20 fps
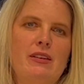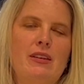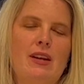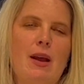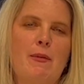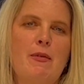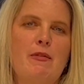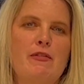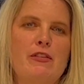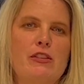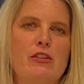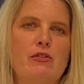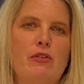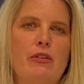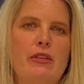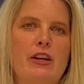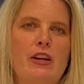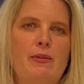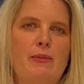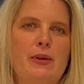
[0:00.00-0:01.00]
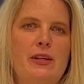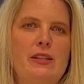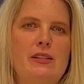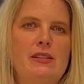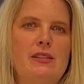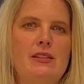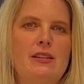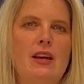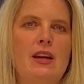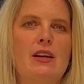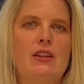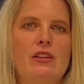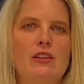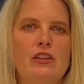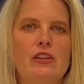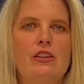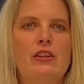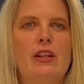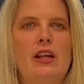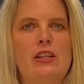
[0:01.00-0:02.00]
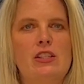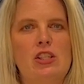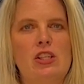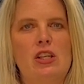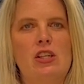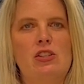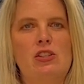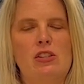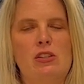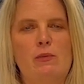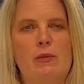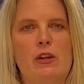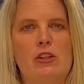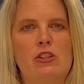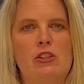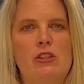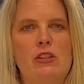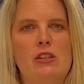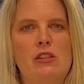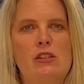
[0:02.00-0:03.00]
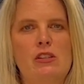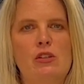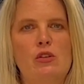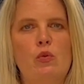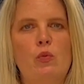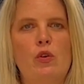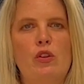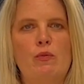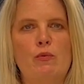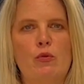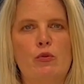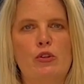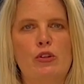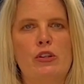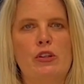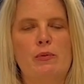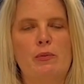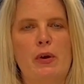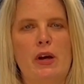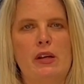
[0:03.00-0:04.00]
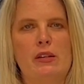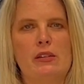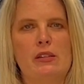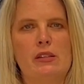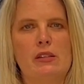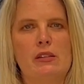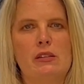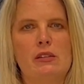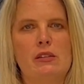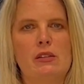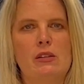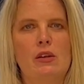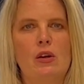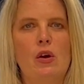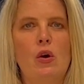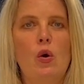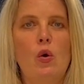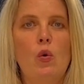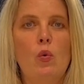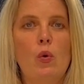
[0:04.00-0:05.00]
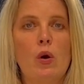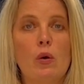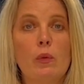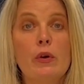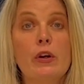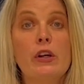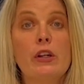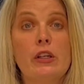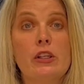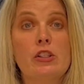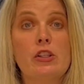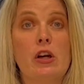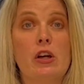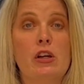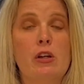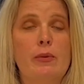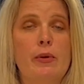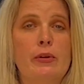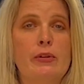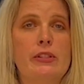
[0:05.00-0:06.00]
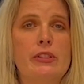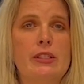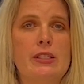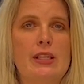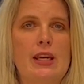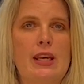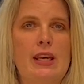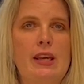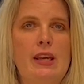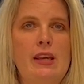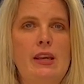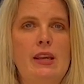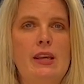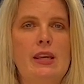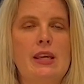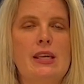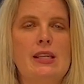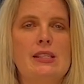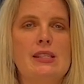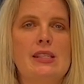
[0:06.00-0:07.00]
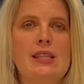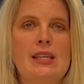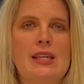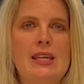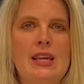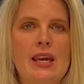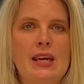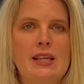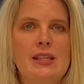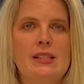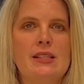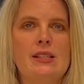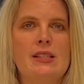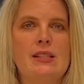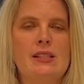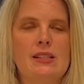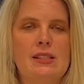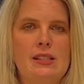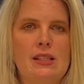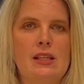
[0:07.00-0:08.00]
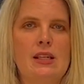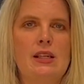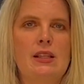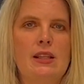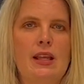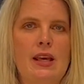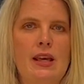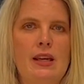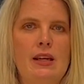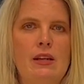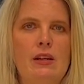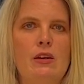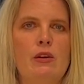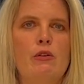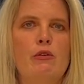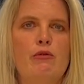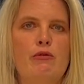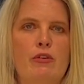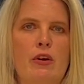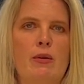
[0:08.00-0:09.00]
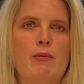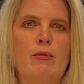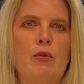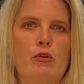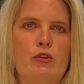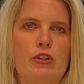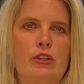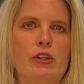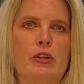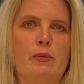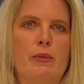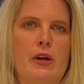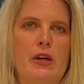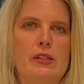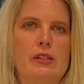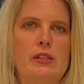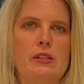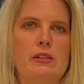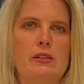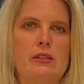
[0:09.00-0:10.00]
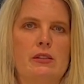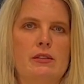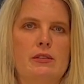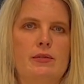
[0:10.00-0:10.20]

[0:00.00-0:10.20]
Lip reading: I'm a physical therapist and clinical education specialist with Motion Composites. What we're going to talk about today is the NXT seating line from Motion Composites.